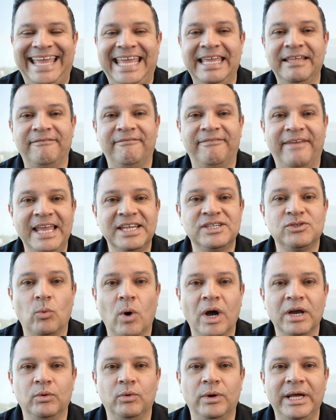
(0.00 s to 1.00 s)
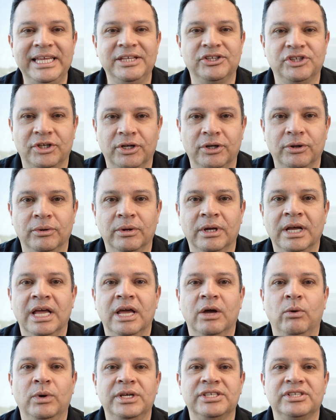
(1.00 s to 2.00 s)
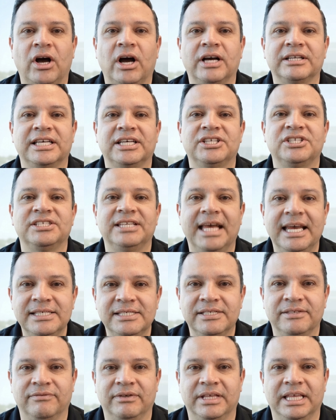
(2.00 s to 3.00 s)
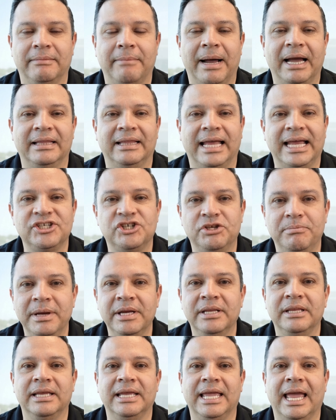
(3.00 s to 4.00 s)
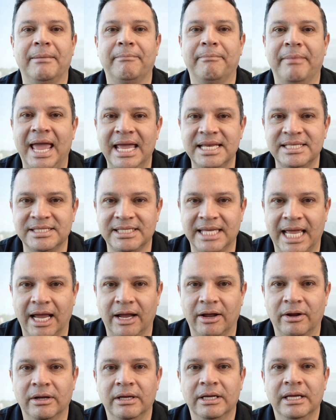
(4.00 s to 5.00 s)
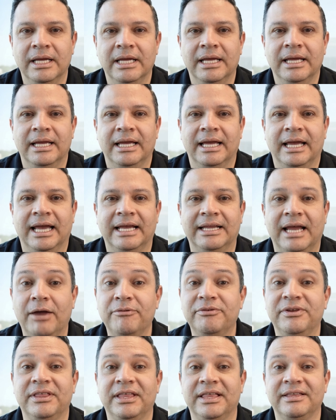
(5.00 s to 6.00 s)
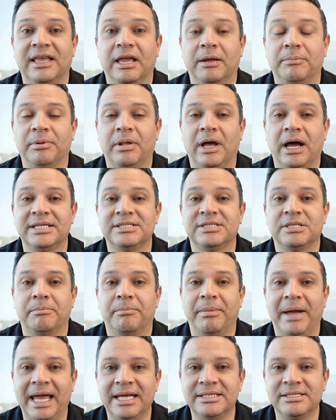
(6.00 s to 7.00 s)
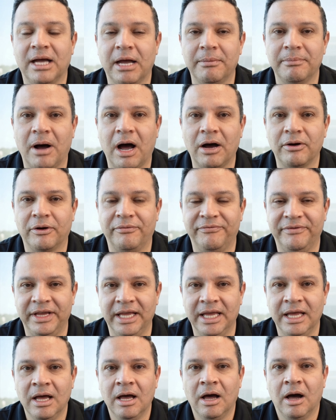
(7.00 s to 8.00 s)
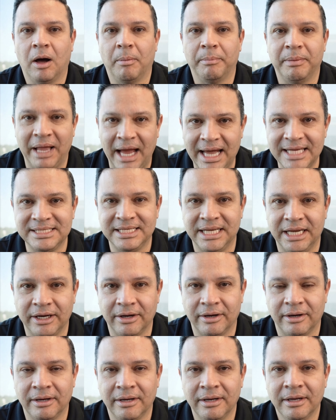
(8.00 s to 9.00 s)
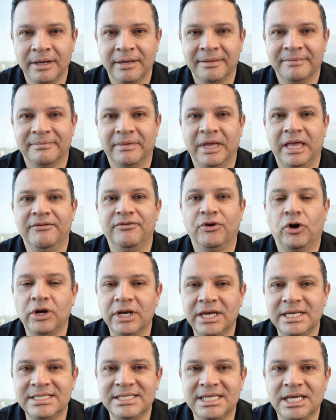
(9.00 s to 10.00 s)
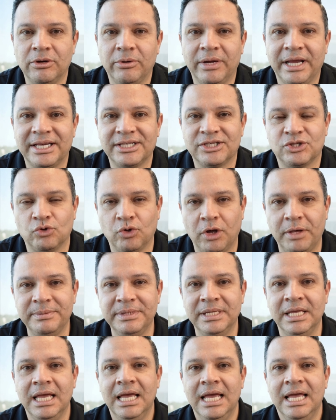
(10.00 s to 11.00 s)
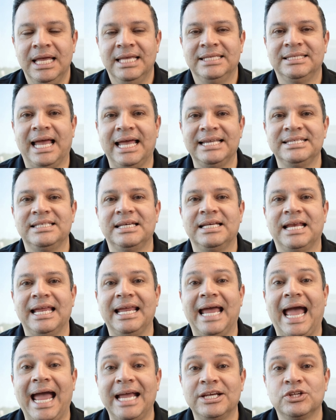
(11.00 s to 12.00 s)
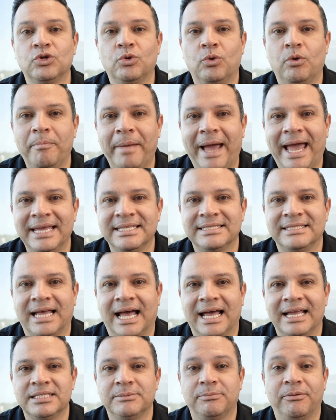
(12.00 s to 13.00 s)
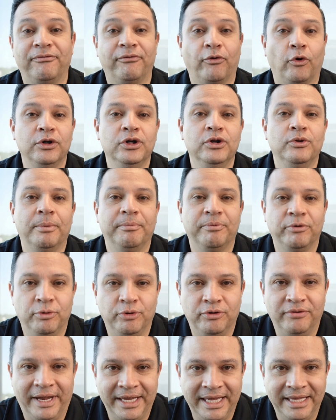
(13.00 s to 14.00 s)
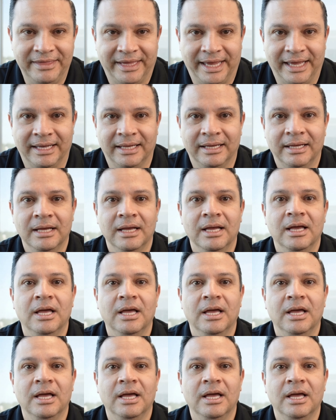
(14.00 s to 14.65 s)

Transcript: In Phase 1, Week 2, we talked extensively about legibility at band scale, and everything that applies to band typography applies here. If you're considering a script, test it at actual band size before you approve anything.